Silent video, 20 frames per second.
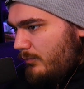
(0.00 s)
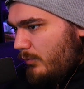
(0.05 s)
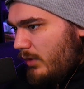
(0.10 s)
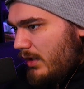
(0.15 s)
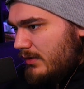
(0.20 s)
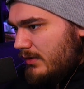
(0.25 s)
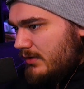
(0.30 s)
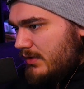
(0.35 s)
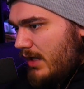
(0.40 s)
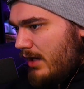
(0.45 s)
We
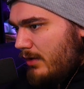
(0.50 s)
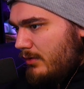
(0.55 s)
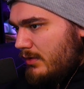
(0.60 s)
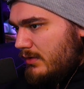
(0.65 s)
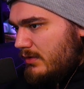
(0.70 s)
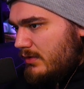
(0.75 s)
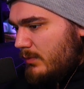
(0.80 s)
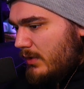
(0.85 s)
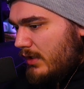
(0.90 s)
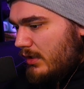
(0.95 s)
got a
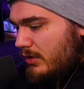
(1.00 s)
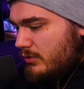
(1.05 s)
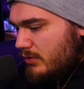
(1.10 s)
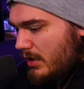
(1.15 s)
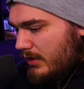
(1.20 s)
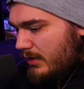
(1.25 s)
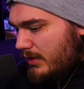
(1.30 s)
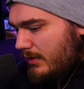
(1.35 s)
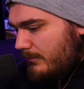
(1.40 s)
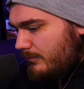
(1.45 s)
Cyrus, we got a
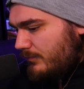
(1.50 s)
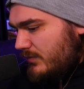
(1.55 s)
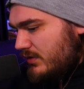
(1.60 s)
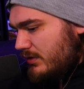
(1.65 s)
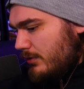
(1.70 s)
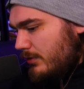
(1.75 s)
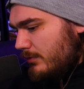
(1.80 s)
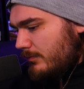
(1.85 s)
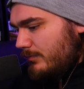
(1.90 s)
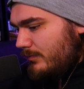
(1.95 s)
Dredigan,
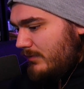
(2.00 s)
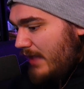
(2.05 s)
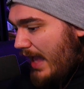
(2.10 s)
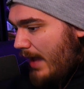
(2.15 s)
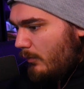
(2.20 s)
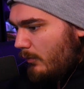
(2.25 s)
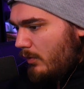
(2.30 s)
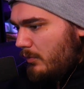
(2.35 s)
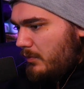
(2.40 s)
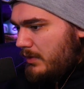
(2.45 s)
so
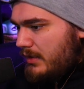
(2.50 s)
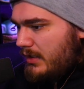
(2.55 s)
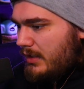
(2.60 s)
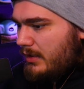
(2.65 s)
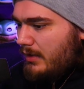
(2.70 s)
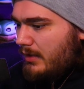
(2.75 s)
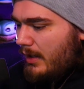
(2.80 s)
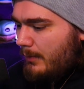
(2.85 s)
not what we need.